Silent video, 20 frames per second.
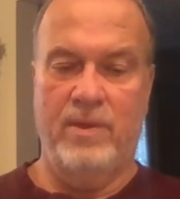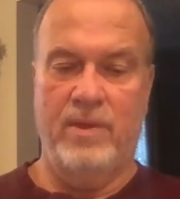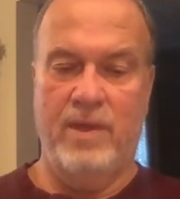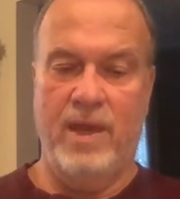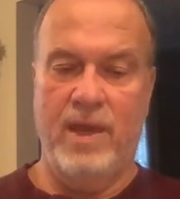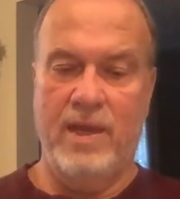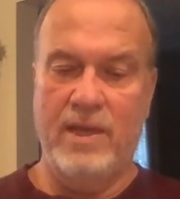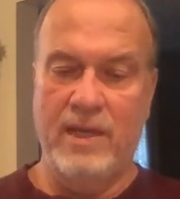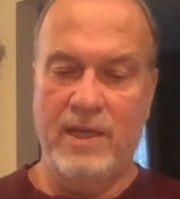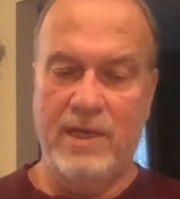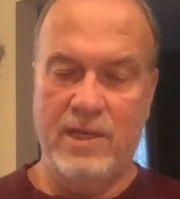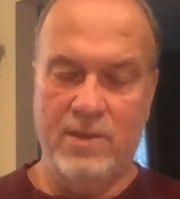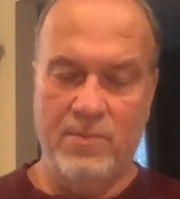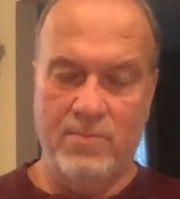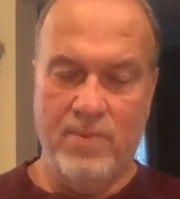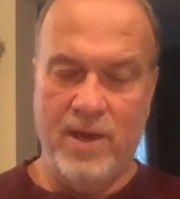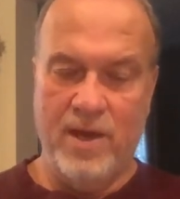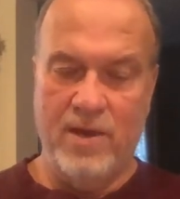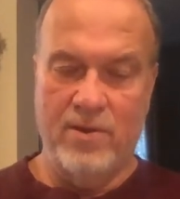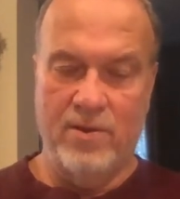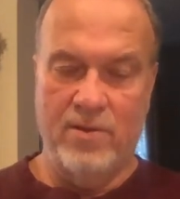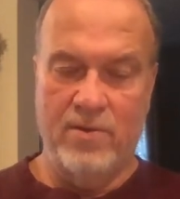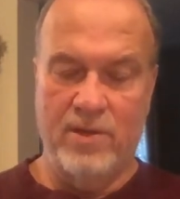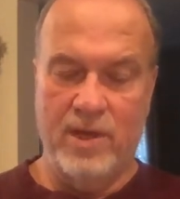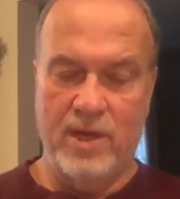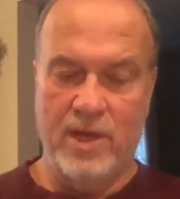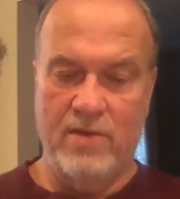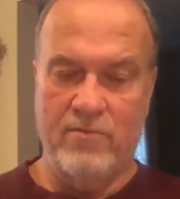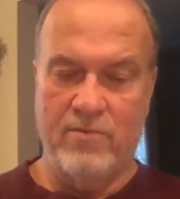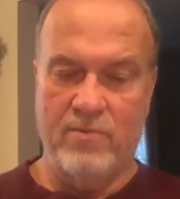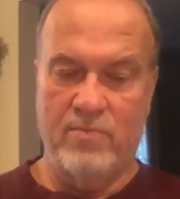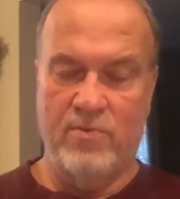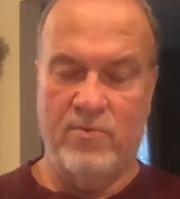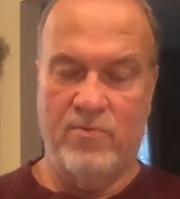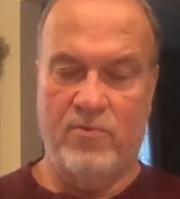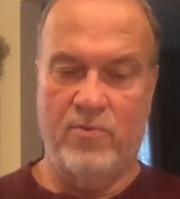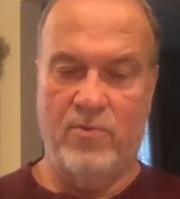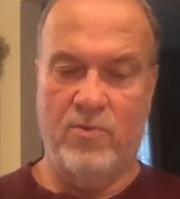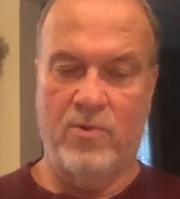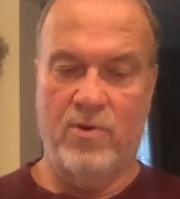and eating better than ever
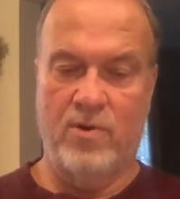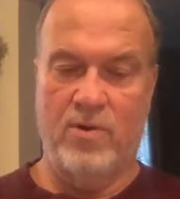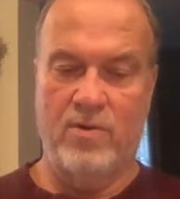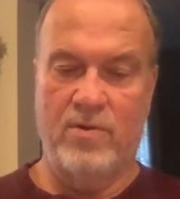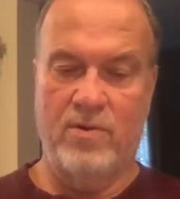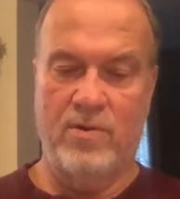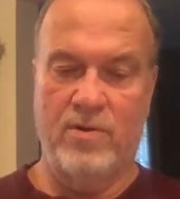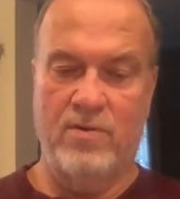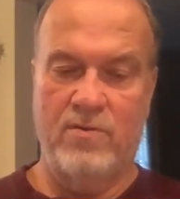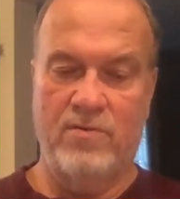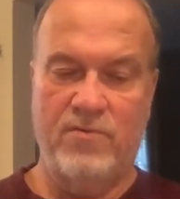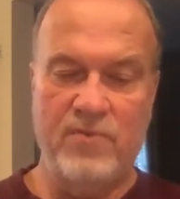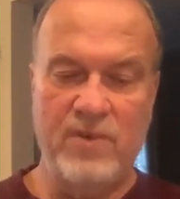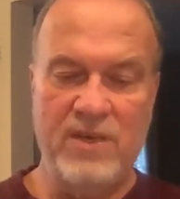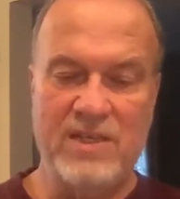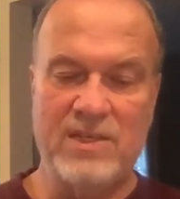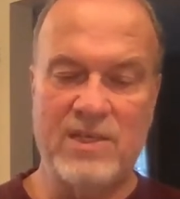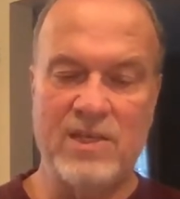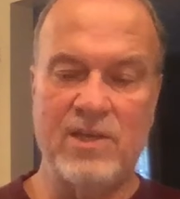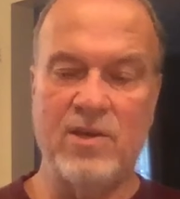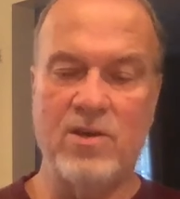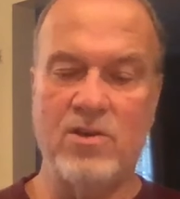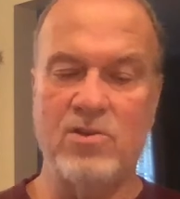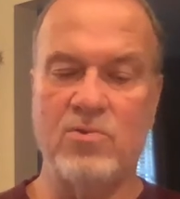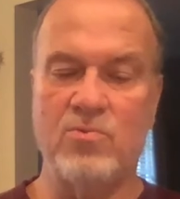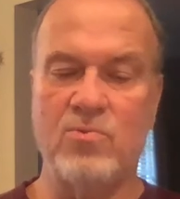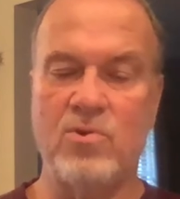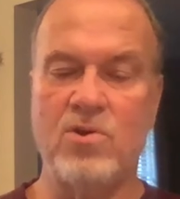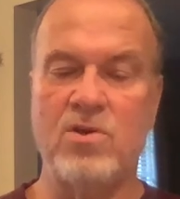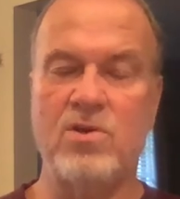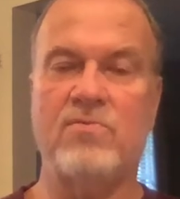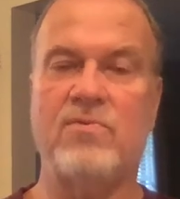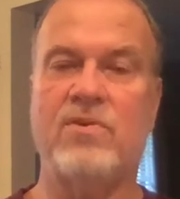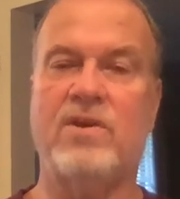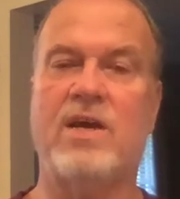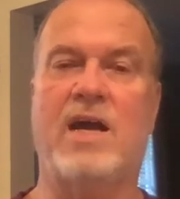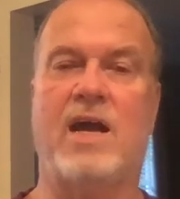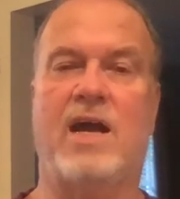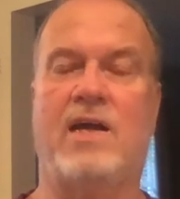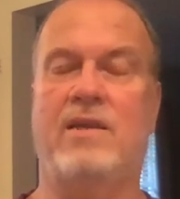before. Feasting on the Word of
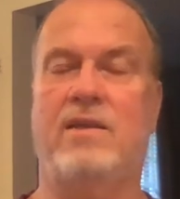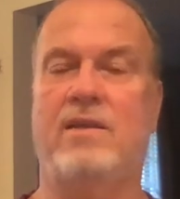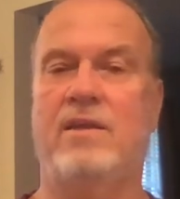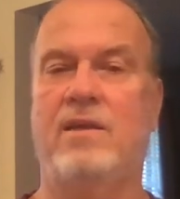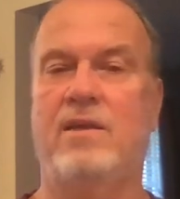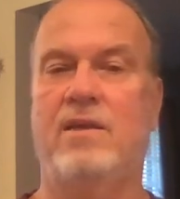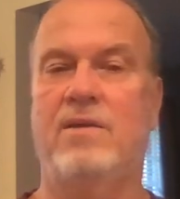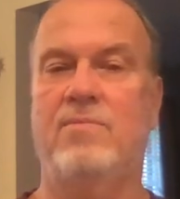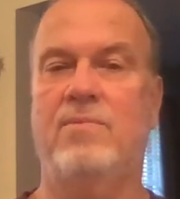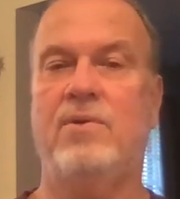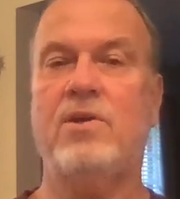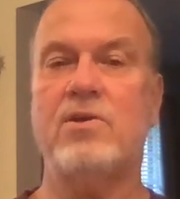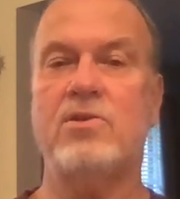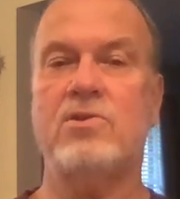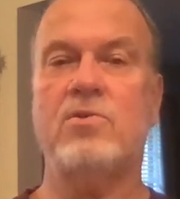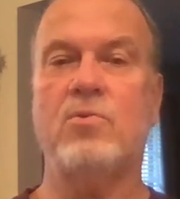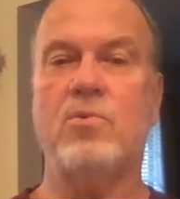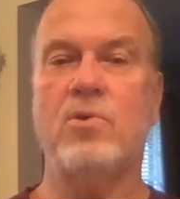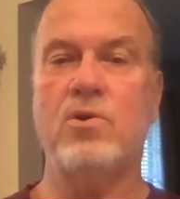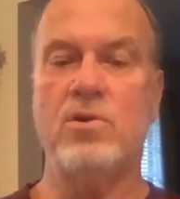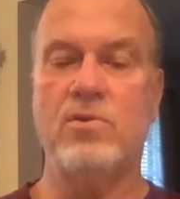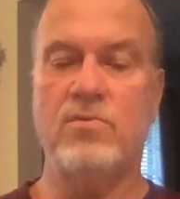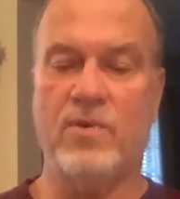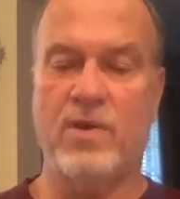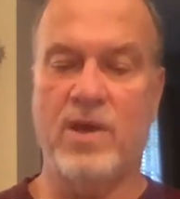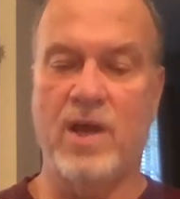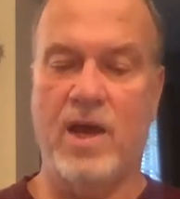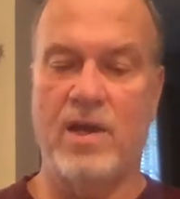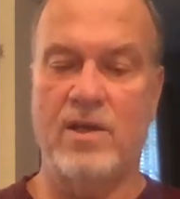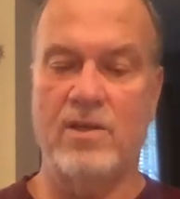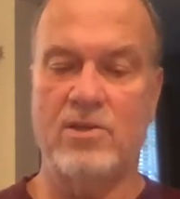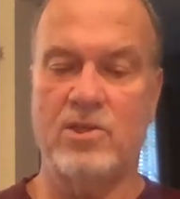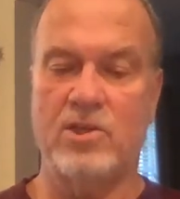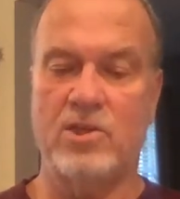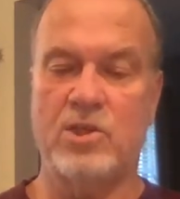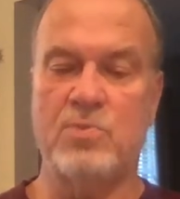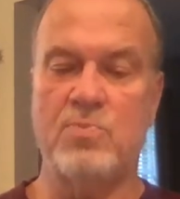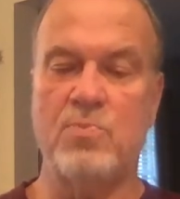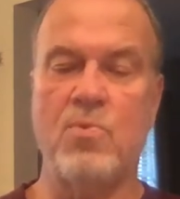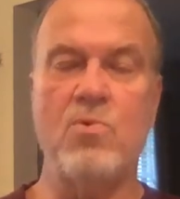God, because the Word of God is a
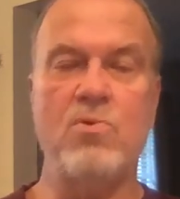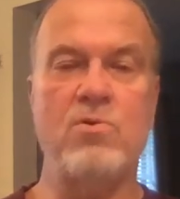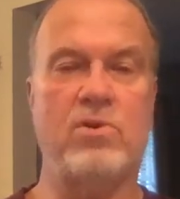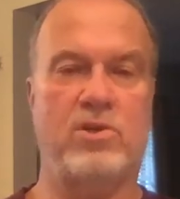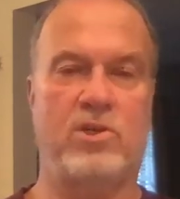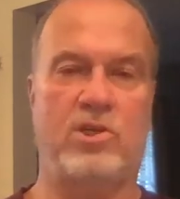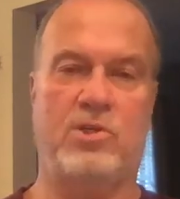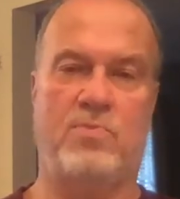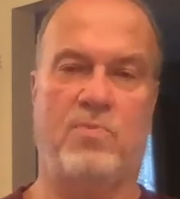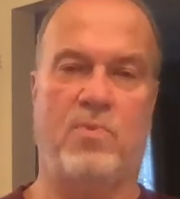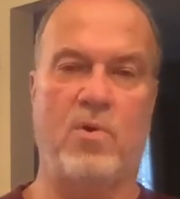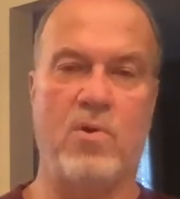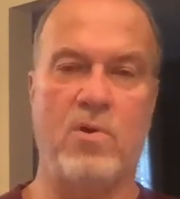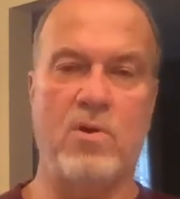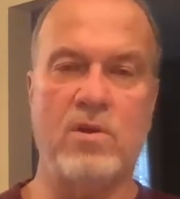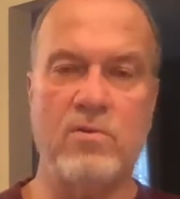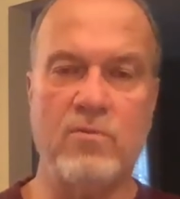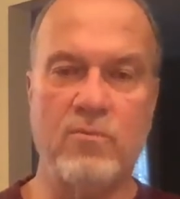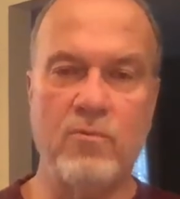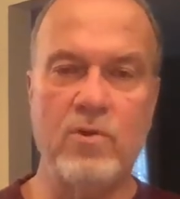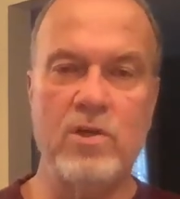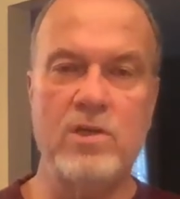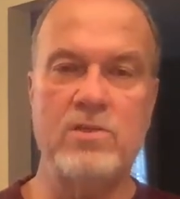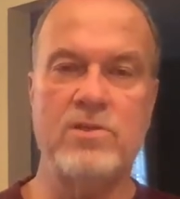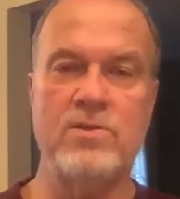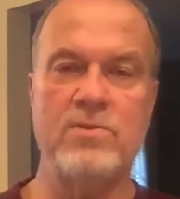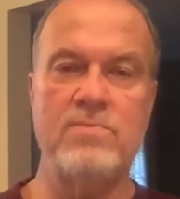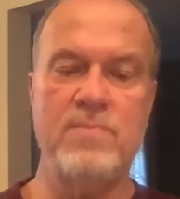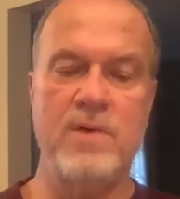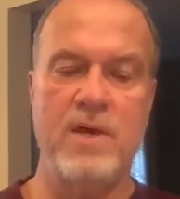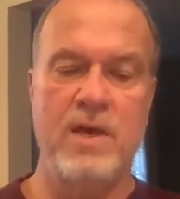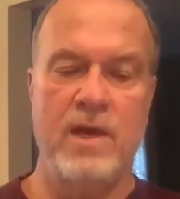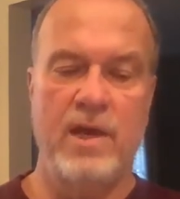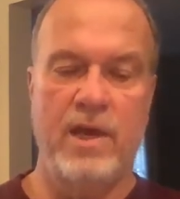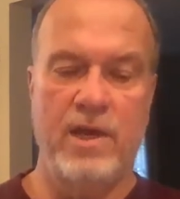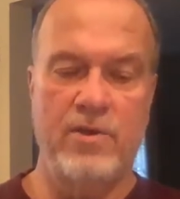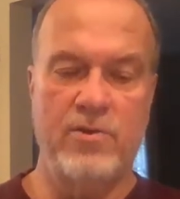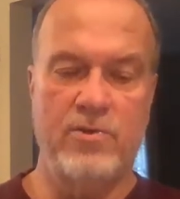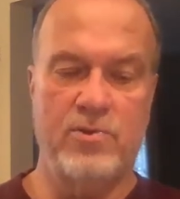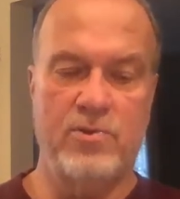smorgasbord of wisdom
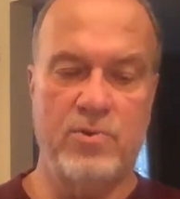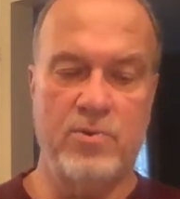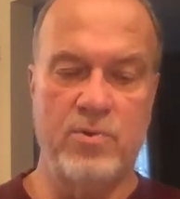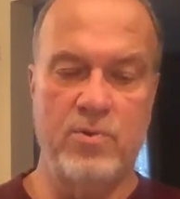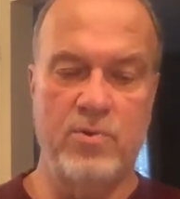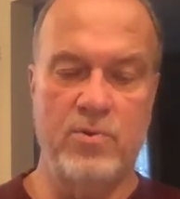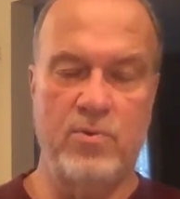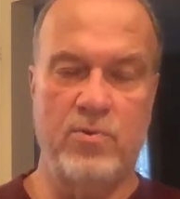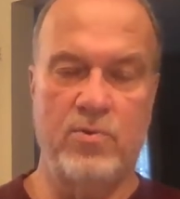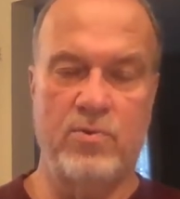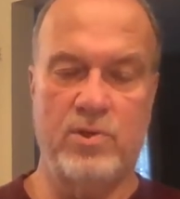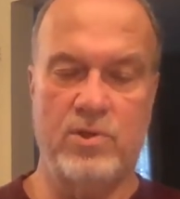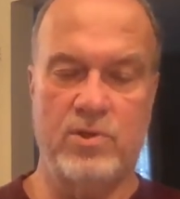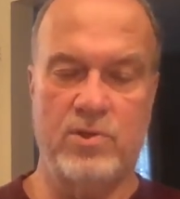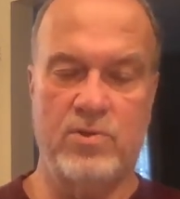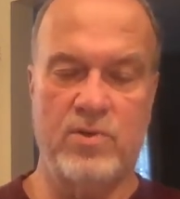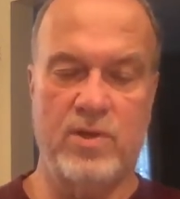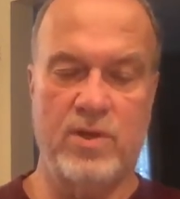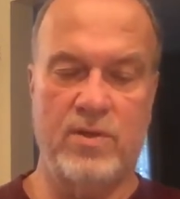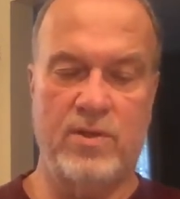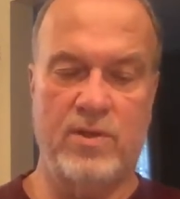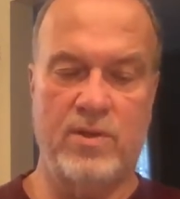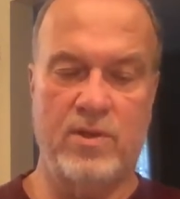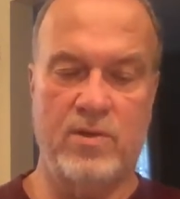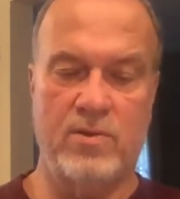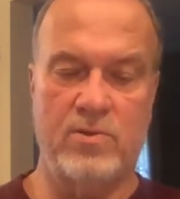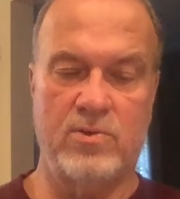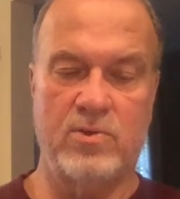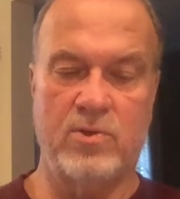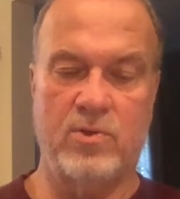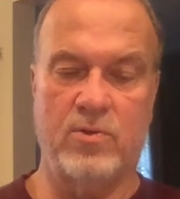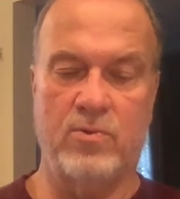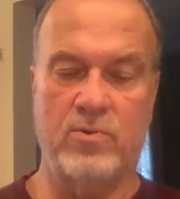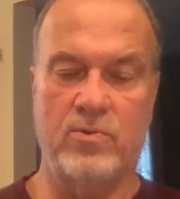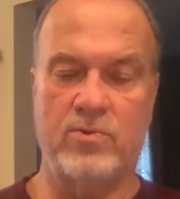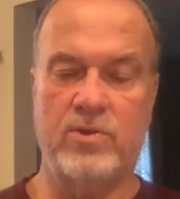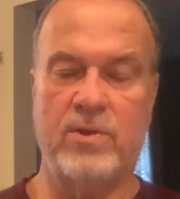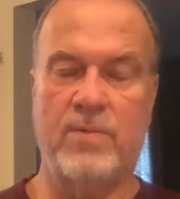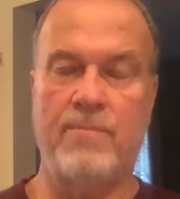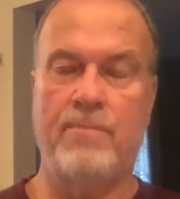and truth to strengthen our
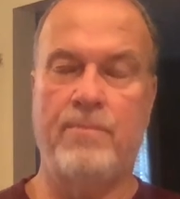souls.